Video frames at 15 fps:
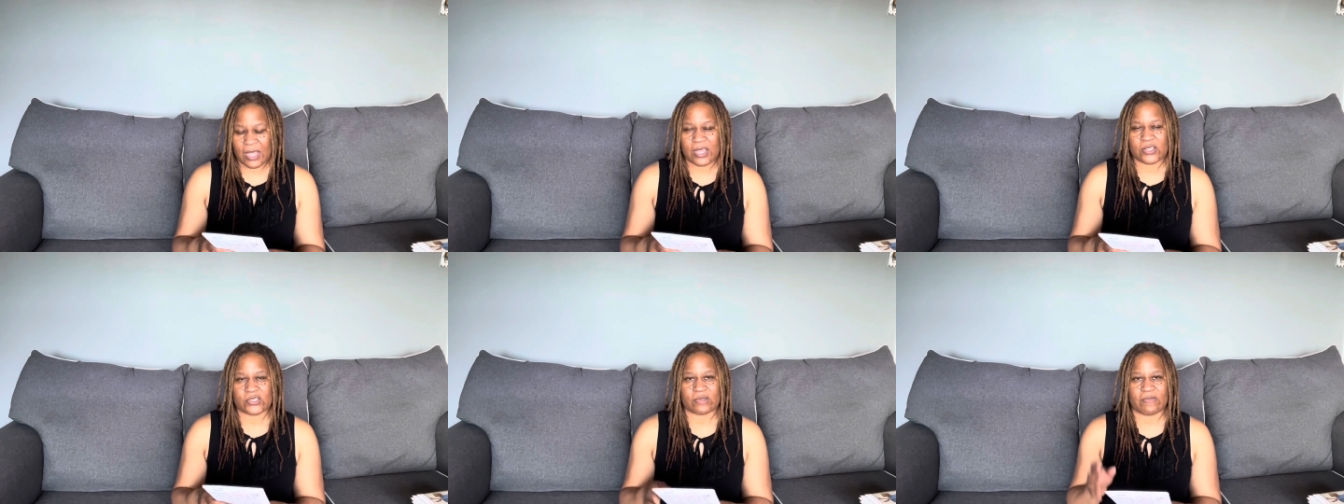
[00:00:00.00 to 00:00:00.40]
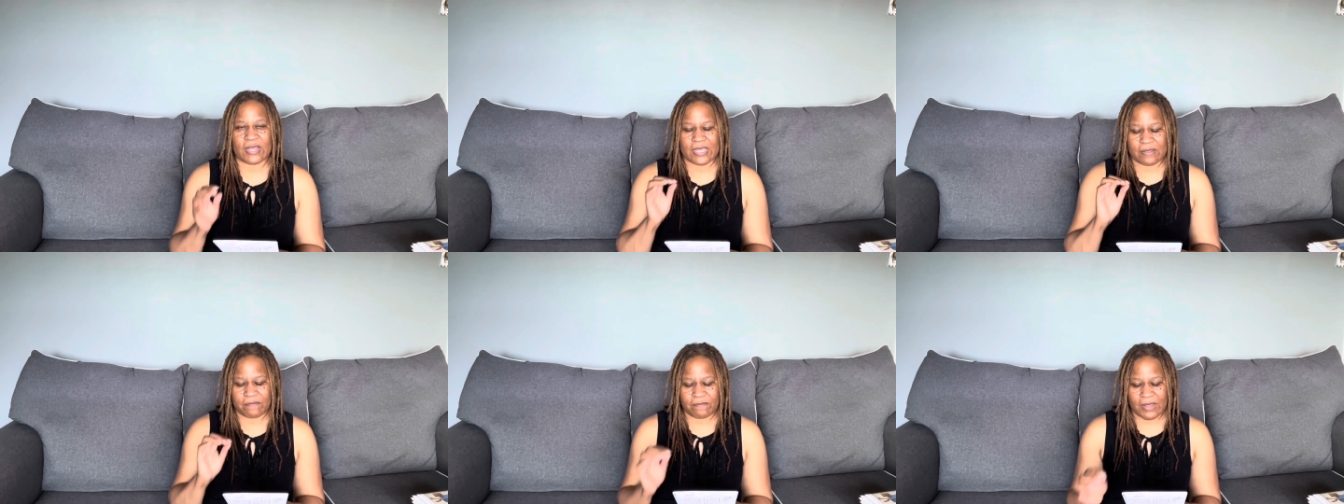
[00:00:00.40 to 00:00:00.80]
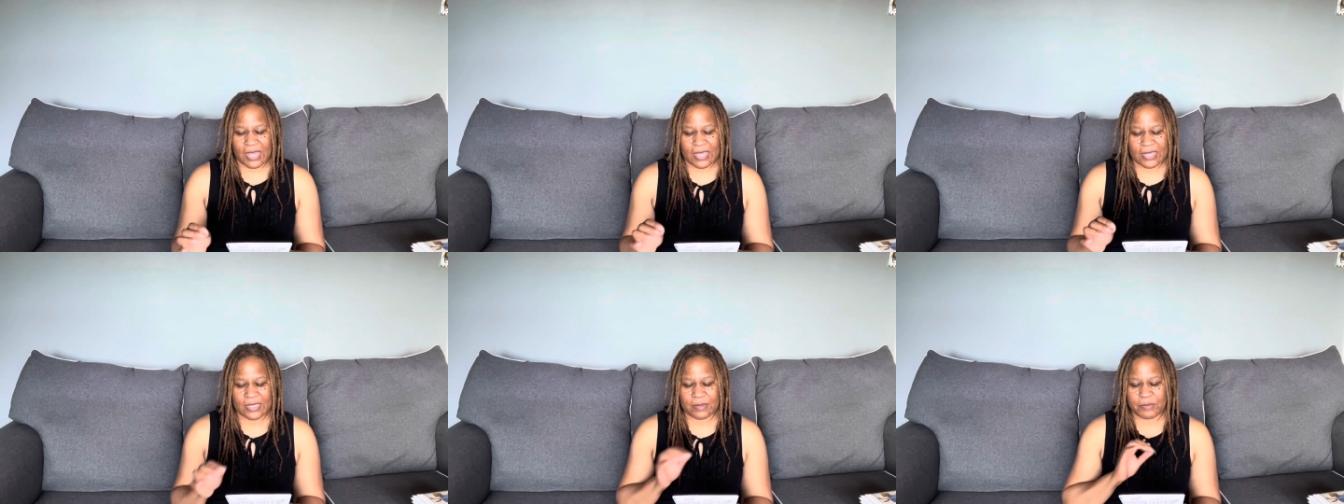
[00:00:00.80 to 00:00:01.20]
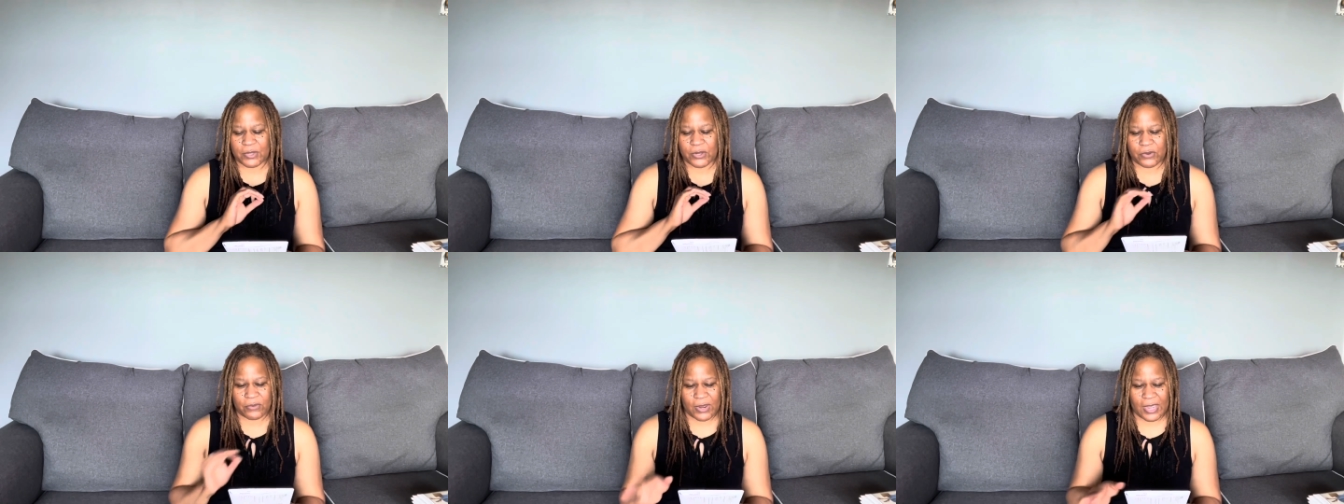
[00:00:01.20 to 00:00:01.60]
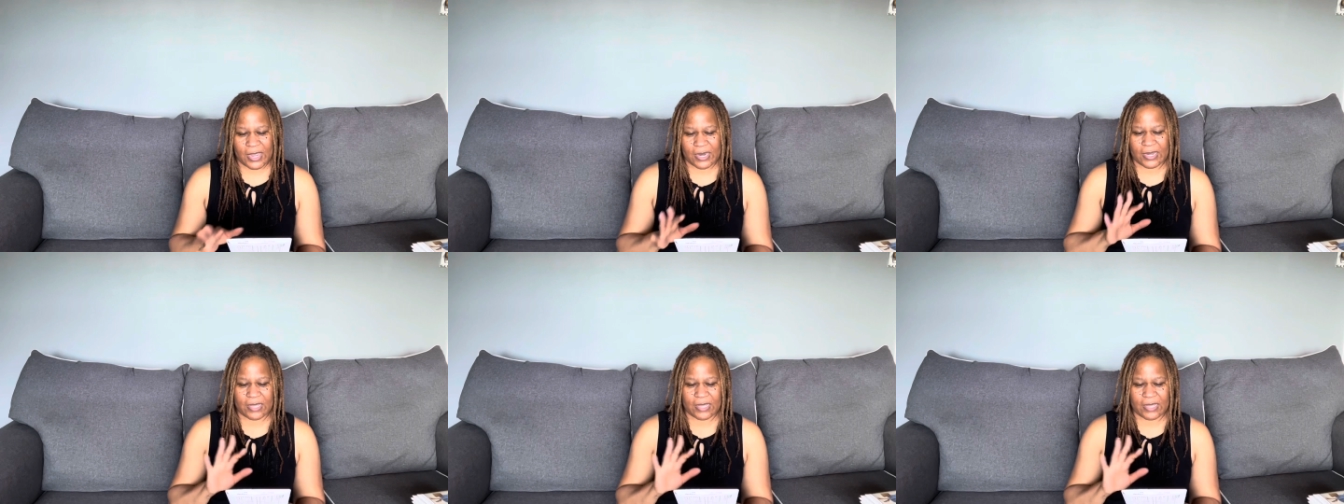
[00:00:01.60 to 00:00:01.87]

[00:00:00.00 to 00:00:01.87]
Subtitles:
So if I can find them, great.